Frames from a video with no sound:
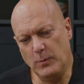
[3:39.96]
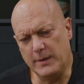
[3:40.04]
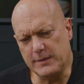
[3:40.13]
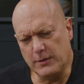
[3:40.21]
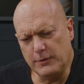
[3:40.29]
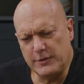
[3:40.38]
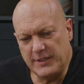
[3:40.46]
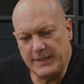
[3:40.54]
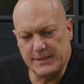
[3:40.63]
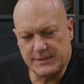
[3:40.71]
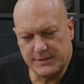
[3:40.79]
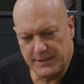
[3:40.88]
Well, the whole thing
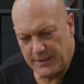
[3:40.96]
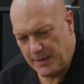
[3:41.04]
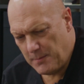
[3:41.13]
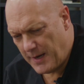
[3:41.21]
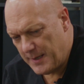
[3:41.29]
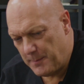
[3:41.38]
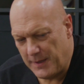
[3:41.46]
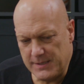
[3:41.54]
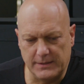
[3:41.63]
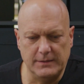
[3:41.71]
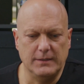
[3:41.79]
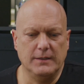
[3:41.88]
is, in my
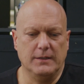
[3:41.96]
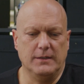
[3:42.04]
opinion,